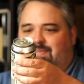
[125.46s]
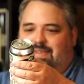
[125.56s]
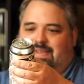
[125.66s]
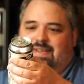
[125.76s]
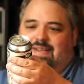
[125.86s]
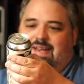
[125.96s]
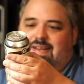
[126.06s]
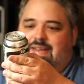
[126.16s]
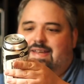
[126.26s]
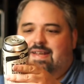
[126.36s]
really like that.
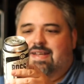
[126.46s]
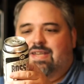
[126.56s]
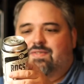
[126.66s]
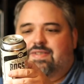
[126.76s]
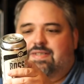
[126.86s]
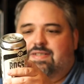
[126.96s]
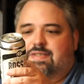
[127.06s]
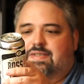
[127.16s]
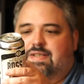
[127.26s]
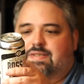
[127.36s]
Even says it's
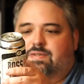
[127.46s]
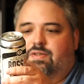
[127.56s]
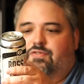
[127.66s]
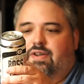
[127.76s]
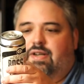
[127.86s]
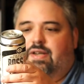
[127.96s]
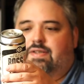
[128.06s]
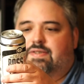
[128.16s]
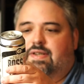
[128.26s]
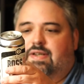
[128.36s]

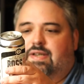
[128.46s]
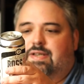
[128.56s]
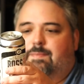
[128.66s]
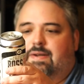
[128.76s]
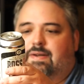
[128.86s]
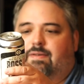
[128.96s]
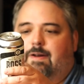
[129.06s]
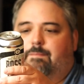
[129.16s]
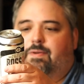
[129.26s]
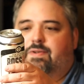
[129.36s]
certified Independent
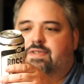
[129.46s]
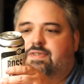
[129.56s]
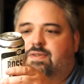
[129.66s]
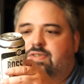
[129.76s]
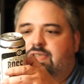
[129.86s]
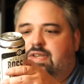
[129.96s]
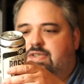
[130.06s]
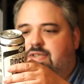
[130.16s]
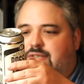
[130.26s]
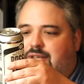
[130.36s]
Craft Brewers
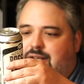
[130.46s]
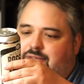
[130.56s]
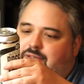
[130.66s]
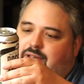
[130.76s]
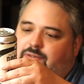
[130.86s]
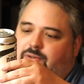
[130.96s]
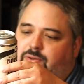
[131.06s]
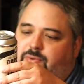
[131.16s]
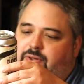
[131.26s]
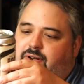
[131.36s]
Association. Get that
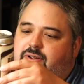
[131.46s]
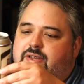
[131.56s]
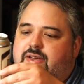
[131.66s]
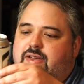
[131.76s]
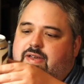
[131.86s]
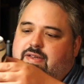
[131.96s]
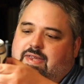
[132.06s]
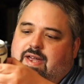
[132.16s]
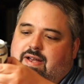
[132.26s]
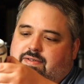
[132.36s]
logo there.
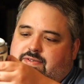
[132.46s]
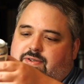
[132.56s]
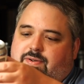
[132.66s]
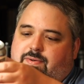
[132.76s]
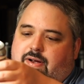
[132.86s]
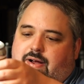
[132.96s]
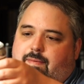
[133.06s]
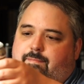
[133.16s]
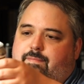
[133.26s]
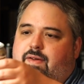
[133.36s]
Yeah. So
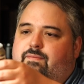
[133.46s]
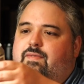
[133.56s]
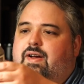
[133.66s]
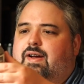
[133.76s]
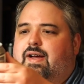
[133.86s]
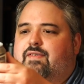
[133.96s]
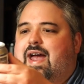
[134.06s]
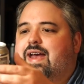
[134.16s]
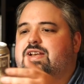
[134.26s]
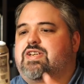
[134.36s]
I've
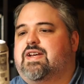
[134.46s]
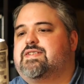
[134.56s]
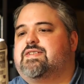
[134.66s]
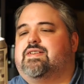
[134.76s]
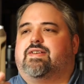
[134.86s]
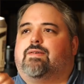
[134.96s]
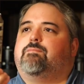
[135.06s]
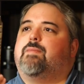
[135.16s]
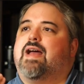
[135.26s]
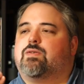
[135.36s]
had a chance to, like,
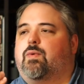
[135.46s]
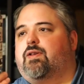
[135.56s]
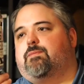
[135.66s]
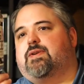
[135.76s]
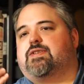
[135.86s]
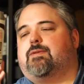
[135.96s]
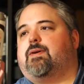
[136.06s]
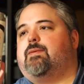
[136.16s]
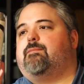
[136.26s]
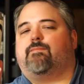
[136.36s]
at the Well and Piss Up.
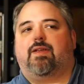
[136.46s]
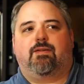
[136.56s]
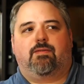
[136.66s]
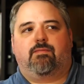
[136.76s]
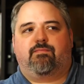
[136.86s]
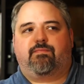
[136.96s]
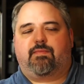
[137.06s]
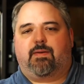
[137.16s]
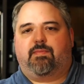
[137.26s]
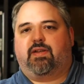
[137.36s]
I'm in,
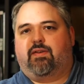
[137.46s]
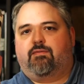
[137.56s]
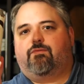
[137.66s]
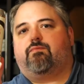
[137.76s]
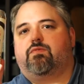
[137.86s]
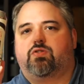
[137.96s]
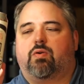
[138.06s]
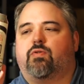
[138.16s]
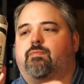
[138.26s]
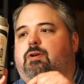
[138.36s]
I believe,
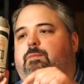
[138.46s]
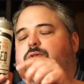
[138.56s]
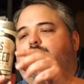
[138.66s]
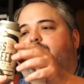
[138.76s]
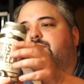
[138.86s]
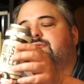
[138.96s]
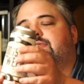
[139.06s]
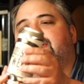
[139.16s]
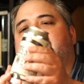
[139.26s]
Joe the Beer PaTroll's